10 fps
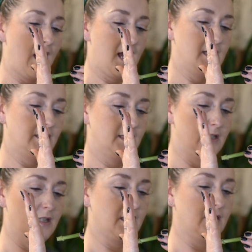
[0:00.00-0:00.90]
And
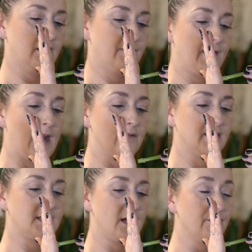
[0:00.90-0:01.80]
the flower
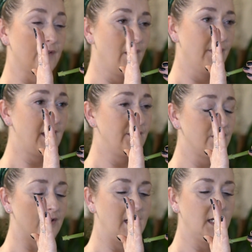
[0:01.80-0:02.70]
itself can't then
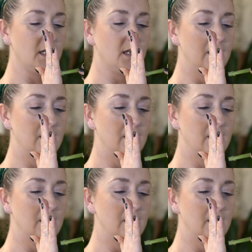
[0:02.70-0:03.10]
drink.